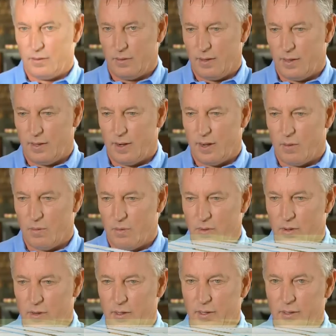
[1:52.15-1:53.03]
and I
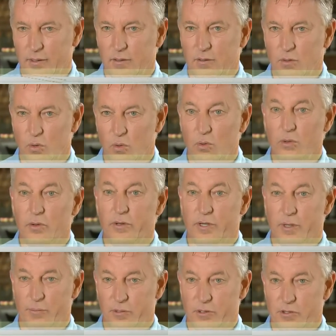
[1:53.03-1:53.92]
wanted cooler
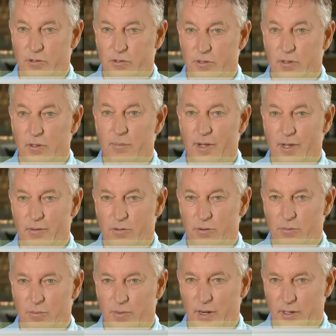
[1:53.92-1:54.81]
temperatures in the
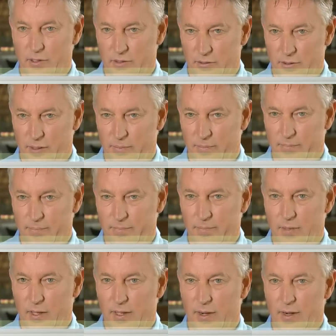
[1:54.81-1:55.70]
bedroom when I sleep,
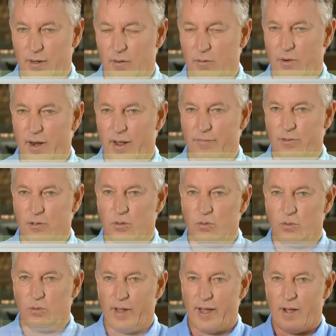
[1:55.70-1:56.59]
and I didn't want to have to
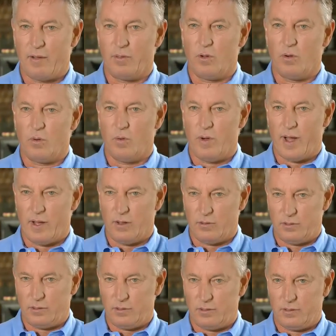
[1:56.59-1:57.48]
cool down the whole
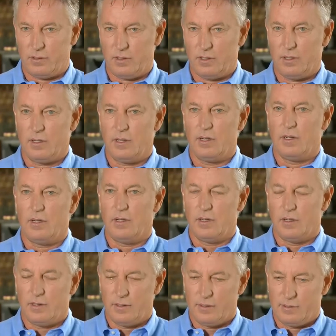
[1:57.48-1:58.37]
house.
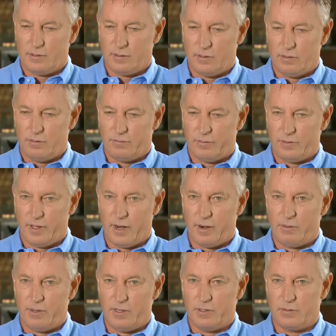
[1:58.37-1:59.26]
So for
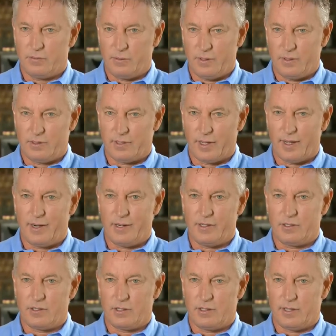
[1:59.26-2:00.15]
that reason, we decided
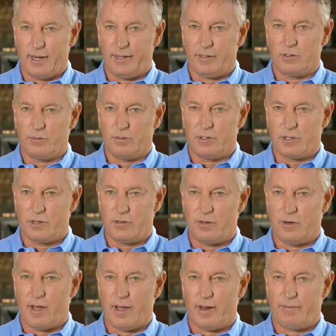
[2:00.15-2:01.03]
just to take the
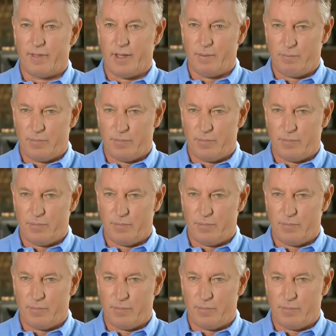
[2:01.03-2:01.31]
return out of that